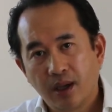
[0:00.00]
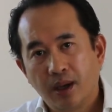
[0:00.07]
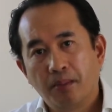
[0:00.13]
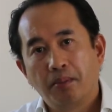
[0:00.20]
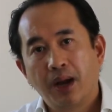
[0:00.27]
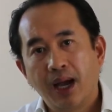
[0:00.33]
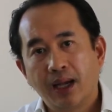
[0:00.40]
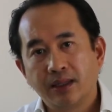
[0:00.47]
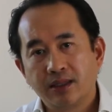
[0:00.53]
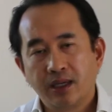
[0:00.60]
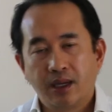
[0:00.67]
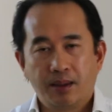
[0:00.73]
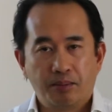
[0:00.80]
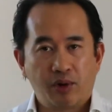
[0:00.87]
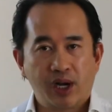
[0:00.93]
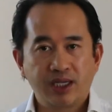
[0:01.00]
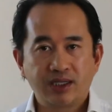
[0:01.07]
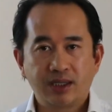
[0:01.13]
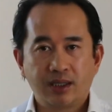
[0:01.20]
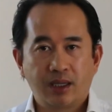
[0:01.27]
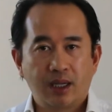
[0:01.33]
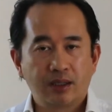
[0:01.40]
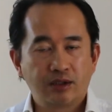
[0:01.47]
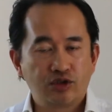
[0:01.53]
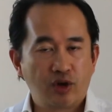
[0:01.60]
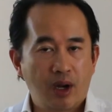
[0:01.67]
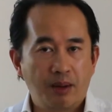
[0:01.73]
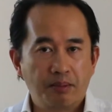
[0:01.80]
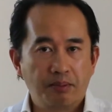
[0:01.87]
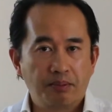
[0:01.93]
But President
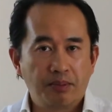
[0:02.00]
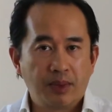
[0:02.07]
Trump